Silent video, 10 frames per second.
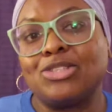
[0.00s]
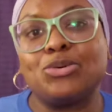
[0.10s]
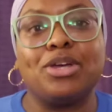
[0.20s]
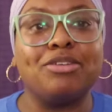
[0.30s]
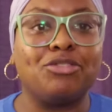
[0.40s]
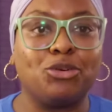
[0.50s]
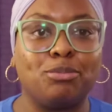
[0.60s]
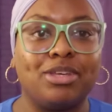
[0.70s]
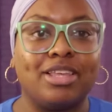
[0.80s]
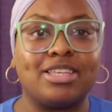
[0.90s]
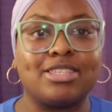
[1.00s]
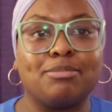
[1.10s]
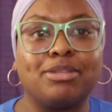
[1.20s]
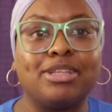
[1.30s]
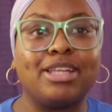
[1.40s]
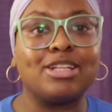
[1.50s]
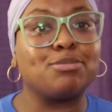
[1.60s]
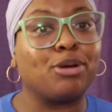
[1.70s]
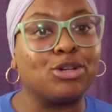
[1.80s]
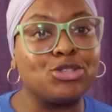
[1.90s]
or if it'll be like something that's
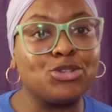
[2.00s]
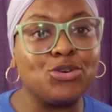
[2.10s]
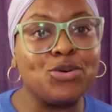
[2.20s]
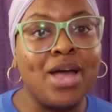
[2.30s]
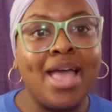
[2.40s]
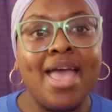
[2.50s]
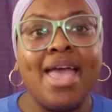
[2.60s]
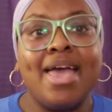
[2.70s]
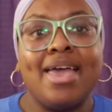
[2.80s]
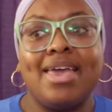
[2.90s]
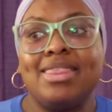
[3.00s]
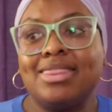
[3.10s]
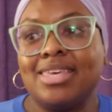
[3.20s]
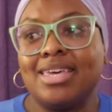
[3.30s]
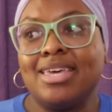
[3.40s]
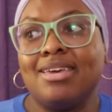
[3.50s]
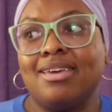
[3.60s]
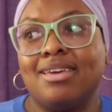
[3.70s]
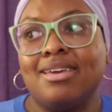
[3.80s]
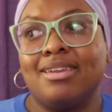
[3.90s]
personal. And
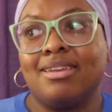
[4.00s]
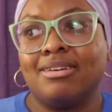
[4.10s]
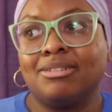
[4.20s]
then